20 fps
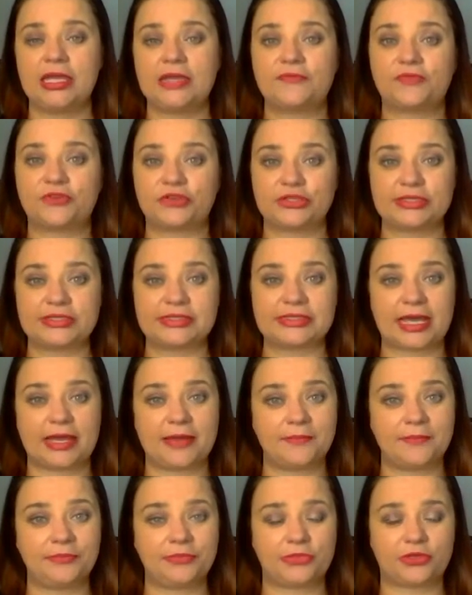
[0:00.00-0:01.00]
For
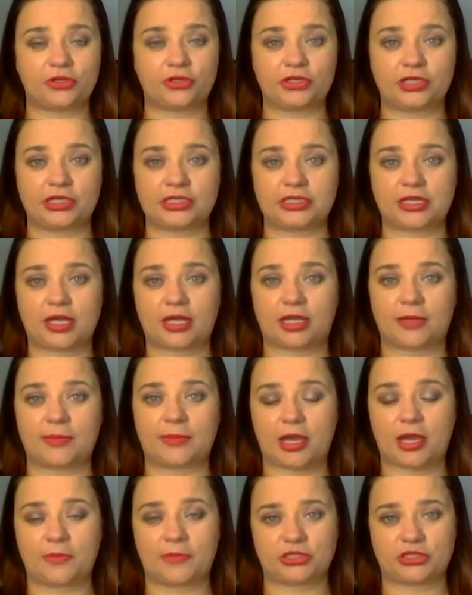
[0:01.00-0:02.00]
some, they're going to talk
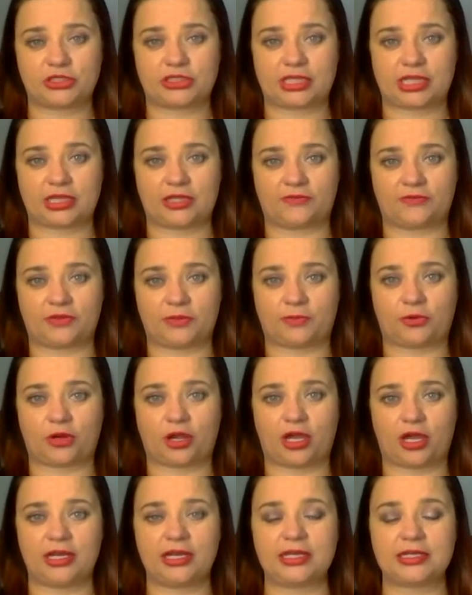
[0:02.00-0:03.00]
about how much they love the
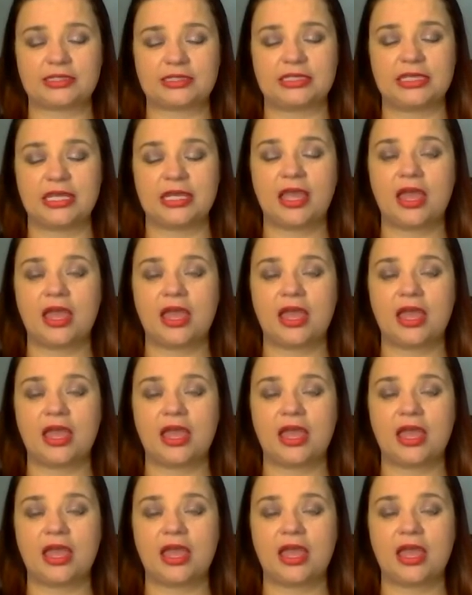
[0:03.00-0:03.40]
product.